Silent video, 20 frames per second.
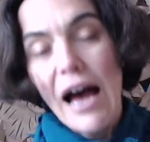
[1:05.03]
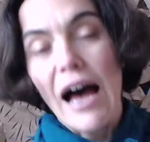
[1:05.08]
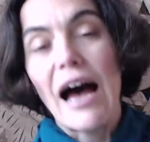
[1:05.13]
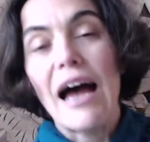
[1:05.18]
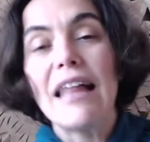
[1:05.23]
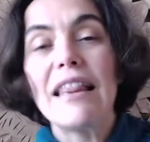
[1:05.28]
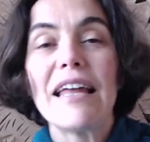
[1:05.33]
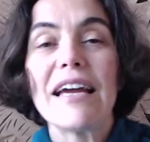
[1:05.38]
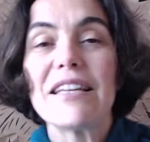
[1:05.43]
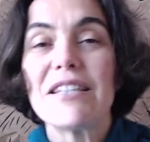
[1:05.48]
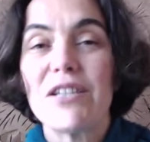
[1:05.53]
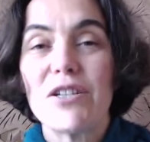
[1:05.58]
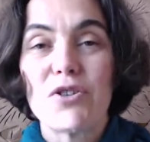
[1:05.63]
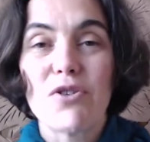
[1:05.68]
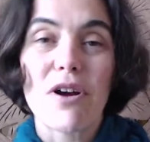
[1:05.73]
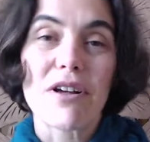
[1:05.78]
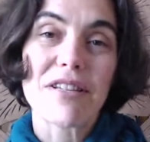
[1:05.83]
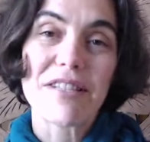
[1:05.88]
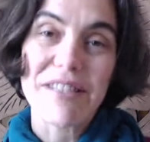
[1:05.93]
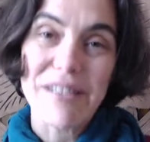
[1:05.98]
I like to
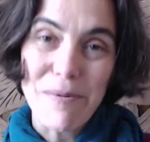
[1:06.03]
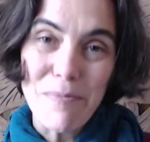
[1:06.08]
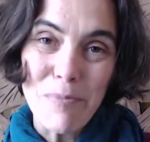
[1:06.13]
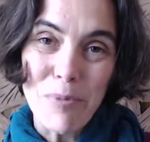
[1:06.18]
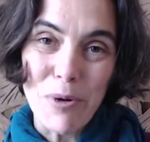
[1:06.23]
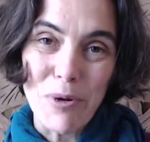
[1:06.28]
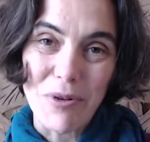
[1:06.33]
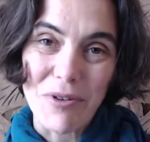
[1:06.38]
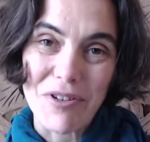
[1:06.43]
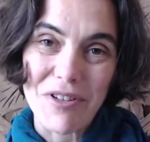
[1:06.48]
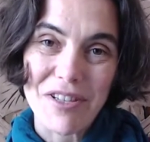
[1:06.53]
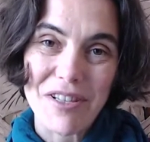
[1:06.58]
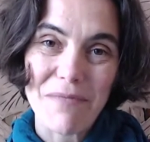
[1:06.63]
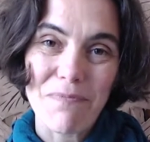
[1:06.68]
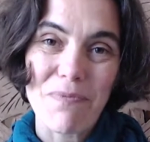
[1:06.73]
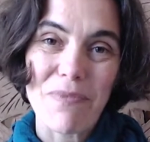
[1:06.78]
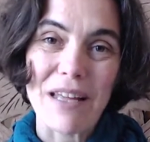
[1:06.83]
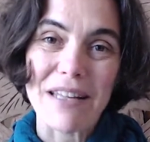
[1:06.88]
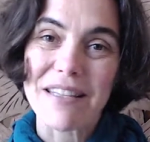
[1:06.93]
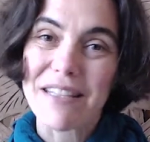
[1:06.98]
draw
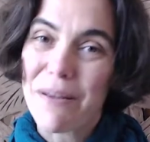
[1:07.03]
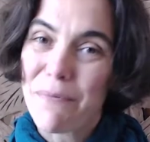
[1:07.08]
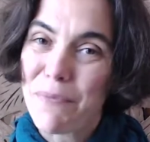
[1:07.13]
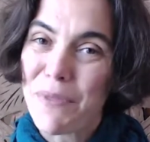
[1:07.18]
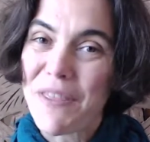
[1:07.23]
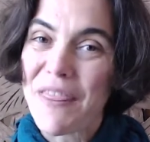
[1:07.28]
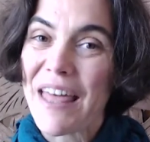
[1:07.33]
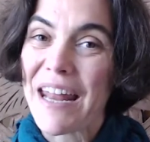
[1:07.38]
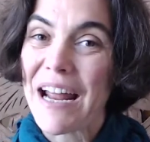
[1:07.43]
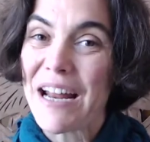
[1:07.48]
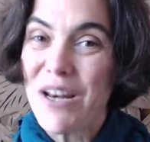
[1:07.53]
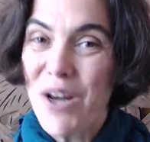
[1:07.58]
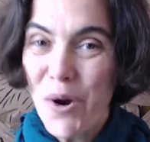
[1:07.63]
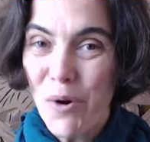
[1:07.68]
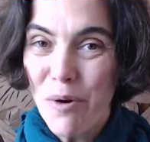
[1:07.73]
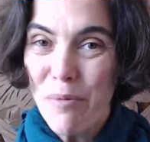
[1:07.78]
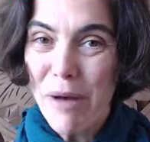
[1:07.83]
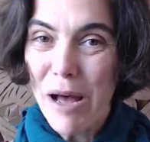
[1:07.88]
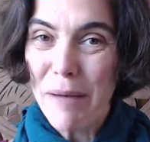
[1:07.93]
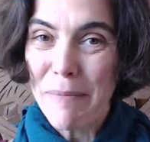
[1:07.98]
symbols. That's something that I
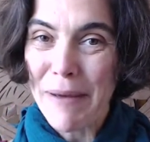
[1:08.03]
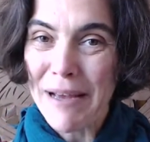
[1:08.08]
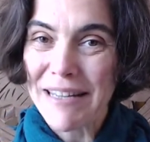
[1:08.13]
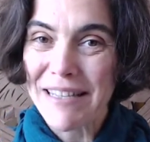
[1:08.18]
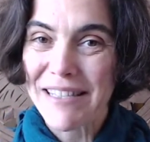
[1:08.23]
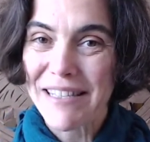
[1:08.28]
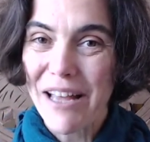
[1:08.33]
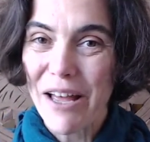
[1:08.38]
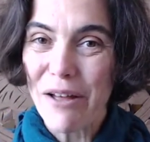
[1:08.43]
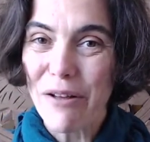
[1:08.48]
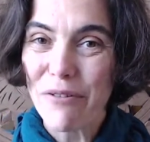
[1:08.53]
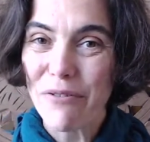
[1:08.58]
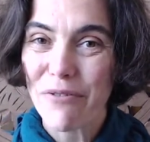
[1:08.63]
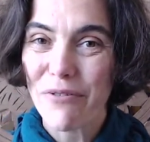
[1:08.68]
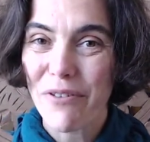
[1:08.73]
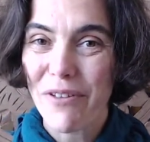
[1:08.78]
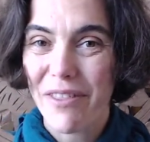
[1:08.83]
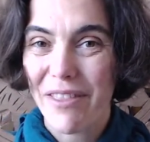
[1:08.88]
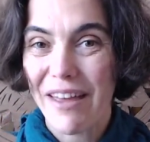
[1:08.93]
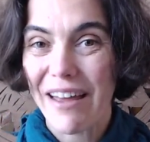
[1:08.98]
know about
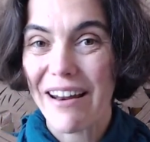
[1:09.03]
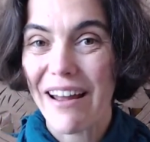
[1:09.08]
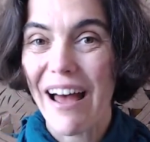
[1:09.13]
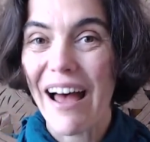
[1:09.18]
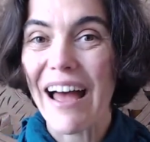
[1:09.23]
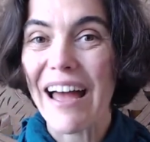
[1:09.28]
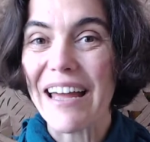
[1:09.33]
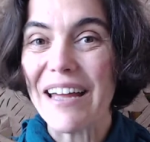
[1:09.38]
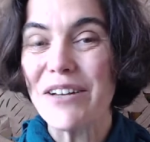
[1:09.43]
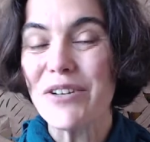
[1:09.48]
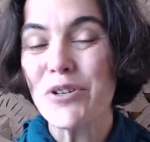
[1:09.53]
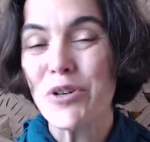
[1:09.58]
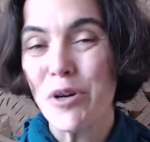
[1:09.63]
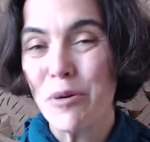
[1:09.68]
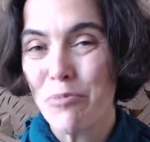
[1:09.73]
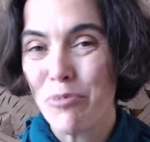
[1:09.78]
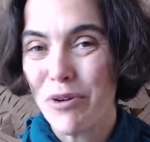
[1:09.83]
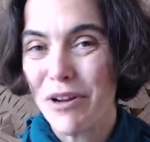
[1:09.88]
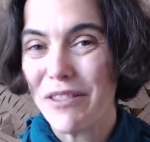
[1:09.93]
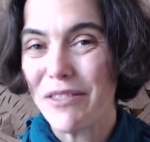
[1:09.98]
myself, that I
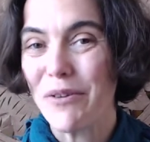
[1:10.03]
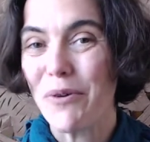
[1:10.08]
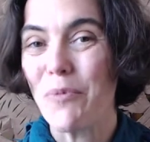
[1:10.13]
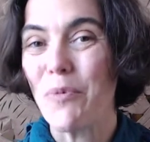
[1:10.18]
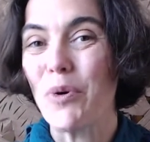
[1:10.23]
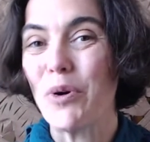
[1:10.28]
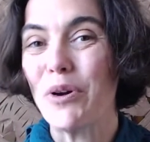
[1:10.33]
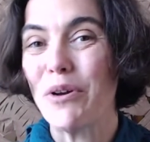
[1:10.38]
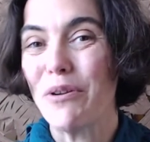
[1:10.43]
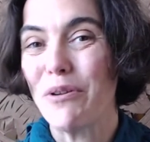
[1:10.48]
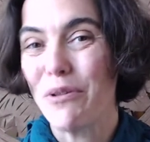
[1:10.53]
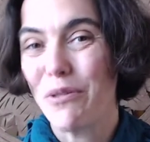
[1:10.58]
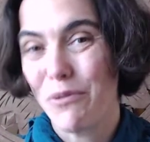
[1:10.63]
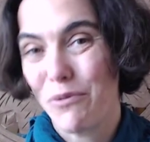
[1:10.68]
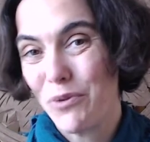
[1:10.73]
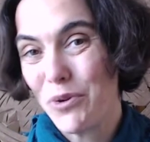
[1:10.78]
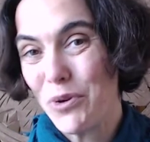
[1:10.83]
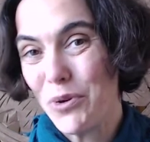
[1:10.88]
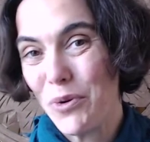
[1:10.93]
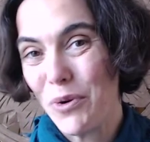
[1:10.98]
interpret the world
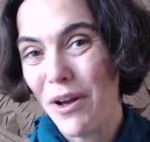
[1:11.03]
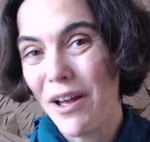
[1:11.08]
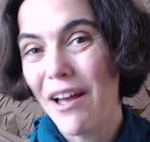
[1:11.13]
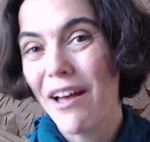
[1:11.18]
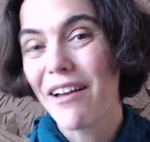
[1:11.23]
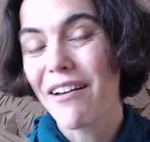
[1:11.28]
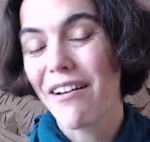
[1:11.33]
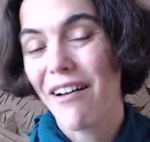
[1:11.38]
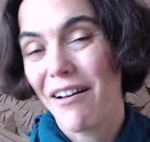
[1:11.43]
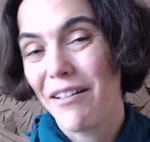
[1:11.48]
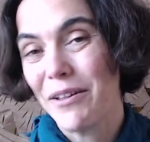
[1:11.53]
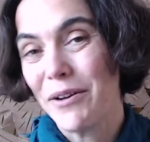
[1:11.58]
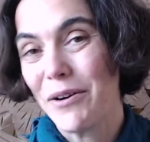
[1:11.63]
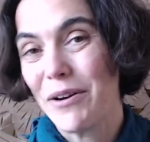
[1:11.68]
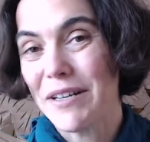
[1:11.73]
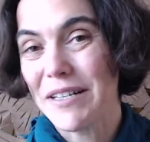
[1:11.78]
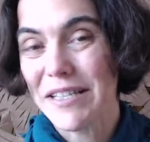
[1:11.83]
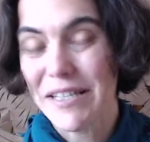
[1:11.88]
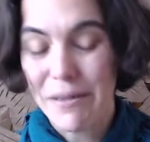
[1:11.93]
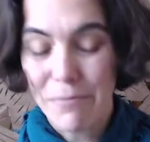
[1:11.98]
through color
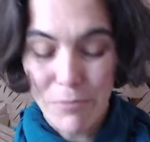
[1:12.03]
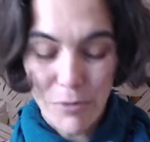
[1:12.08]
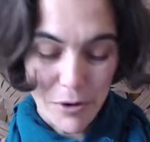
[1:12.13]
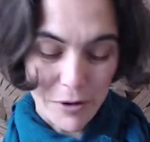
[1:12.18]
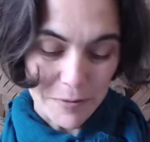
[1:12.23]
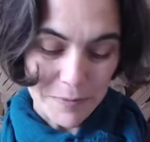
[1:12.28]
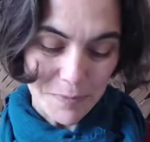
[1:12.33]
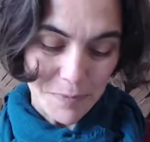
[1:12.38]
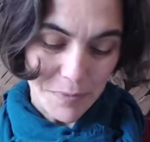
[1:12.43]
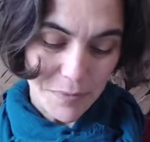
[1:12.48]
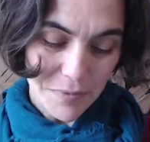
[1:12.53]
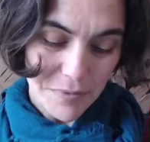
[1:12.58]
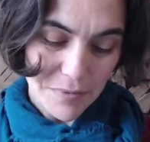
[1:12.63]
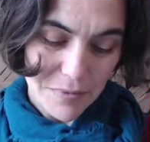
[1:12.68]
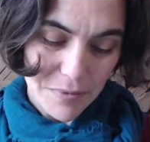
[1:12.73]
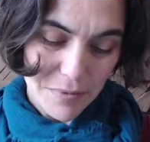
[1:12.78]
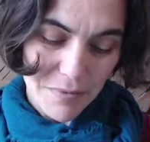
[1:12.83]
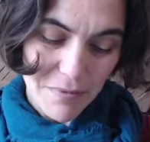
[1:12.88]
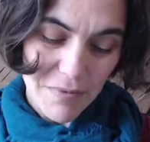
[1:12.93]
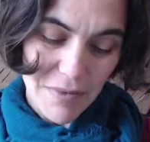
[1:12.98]
and symbol.
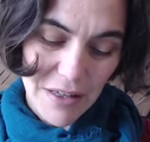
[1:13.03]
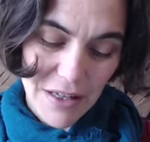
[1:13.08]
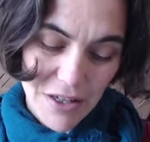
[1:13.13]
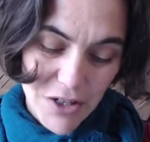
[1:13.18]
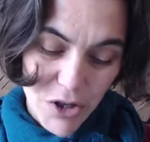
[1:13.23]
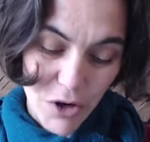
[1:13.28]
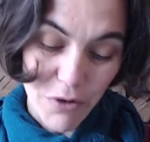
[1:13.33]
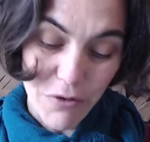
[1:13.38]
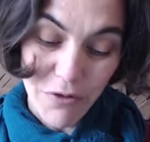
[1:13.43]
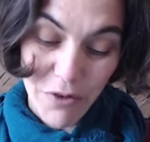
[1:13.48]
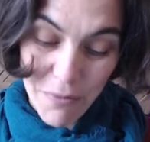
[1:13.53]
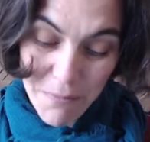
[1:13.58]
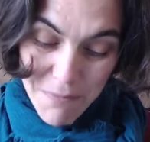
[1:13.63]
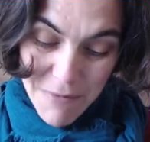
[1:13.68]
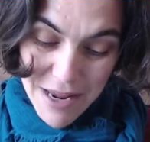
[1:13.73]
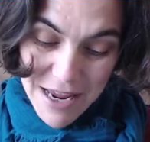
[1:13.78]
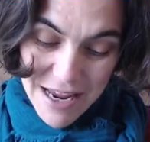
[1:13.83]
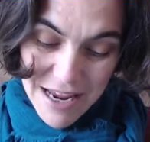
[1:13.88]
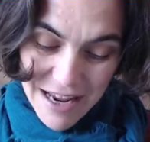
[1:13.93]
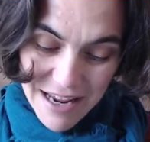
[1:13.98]
So for
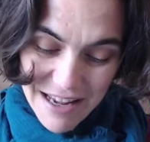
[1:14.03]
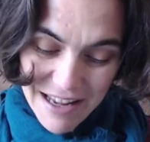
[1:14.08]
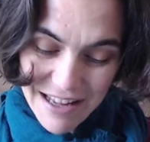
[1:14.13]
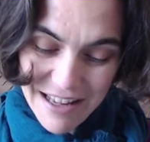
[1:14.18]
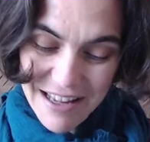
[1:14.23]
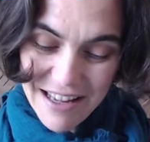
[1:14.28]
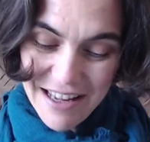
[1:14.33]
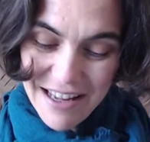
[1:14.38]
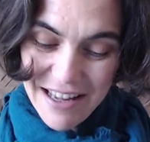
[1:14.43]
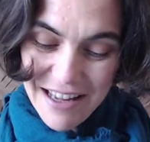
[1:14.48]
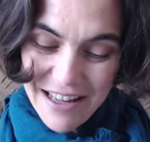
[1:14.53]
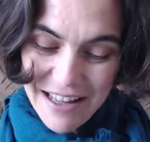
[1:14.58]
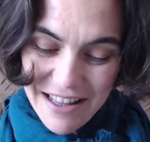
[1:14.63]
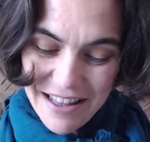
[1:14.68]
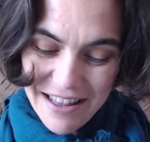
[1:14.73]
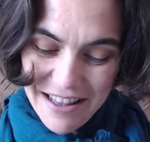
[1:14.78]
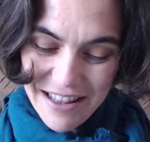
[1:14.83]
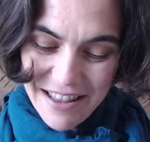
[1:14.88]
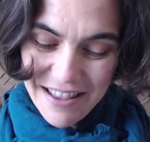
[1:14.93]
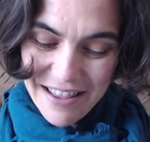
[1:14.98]
me,
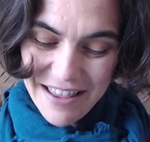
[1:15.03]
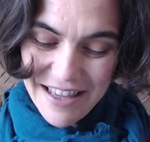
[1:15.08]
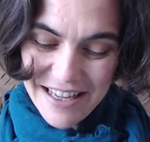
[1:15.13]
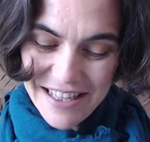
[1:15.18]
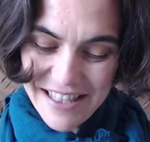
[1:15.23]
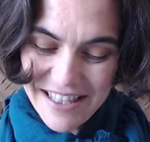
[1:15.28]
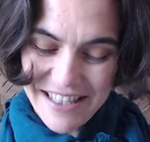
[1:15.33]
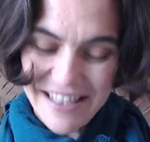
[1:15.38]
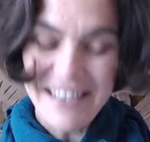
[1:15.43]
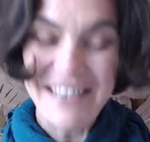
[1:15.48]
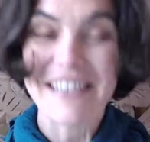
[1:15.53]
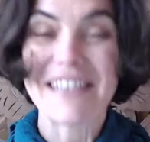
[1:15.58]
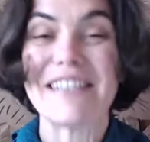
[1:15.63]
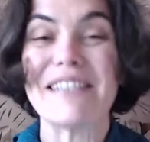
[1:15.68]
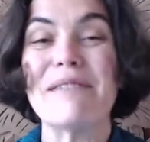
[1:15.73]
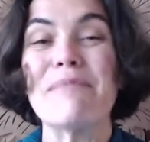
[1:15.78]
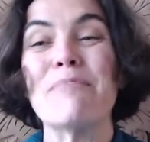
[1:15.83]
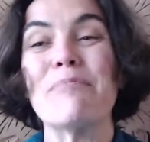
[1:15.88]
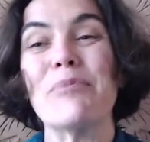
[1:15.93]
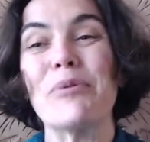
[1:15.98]
this
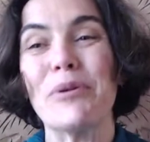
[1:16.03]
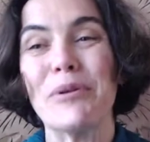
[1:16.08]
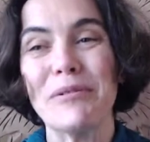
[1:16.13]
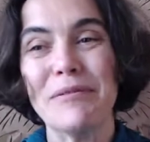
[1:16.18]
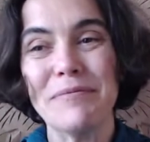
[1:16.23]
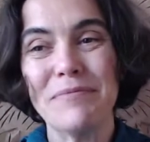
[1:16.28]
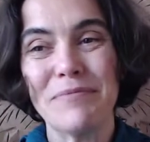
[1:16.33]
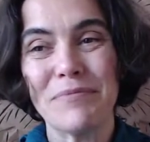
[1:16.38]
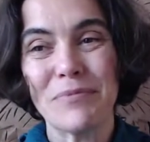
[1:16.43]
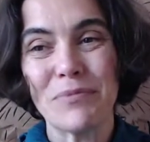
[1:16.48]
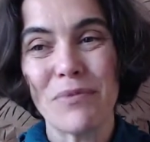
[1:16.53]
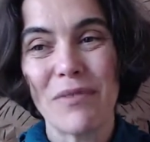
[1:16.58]
symbol